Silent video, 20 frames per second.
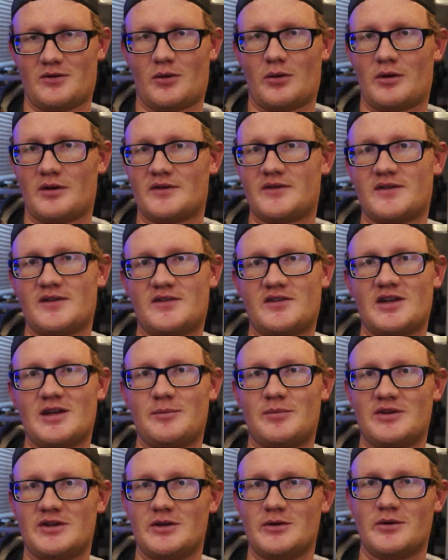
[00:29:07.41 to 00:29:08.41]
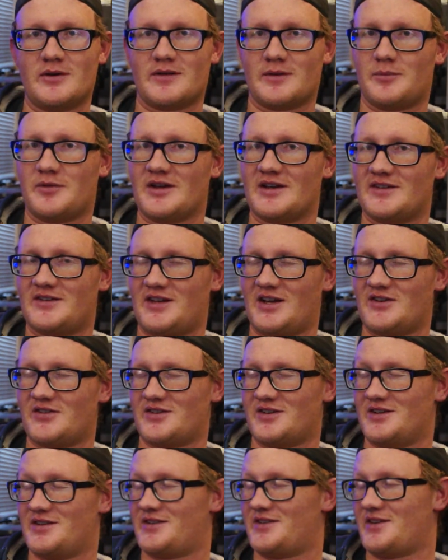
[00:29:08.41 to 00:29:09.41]
or it's the CPU in the
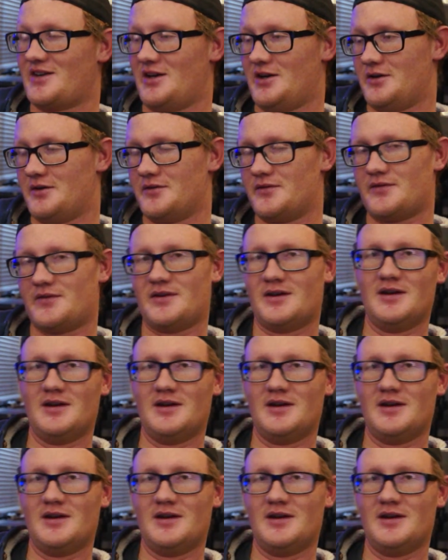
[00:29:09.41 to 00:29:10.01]
PlayStation itself.